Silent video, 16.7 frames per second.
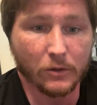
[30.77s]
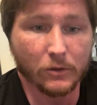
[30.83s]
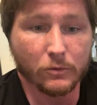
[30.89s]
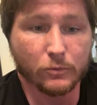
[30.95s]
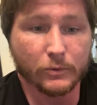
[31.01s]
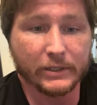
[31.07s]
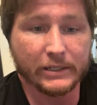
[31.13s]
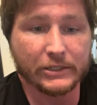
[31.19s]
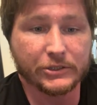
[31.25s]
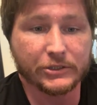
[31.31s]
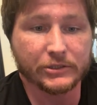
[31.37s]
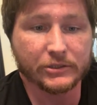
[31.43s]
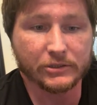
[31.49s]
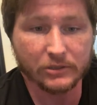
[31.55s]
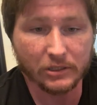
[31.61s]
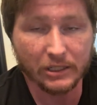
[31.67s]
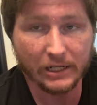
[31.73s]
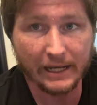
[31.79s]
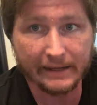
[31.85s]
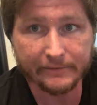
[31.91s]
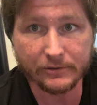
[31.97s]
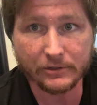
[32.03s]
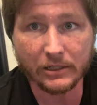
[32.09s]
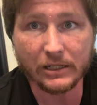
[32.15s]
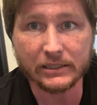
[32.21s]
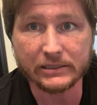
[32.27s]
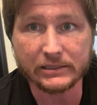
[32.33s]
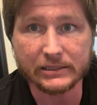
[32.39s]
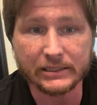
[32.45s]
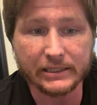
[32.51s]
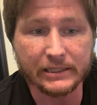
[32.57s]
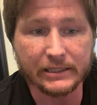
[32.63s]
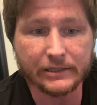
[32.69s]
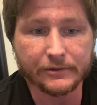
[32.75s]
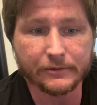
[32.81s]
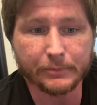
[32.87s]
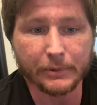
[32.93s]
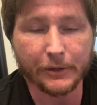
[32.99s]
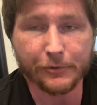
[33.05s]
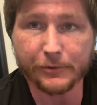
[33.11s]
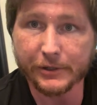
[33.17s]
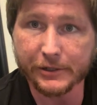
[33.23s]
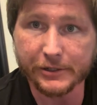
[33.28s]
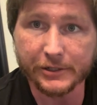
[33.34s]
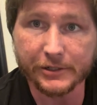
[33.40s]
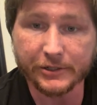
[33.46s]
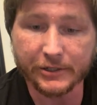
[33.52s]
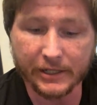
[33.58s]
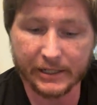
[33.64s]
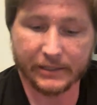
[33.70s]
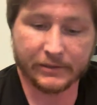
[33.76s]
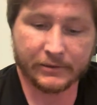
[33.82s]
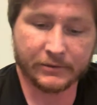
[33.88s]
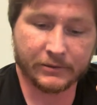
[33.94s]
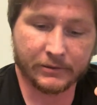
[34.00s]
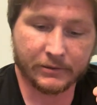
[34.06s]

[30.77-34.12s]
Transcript: which are high velocity, about 300 grain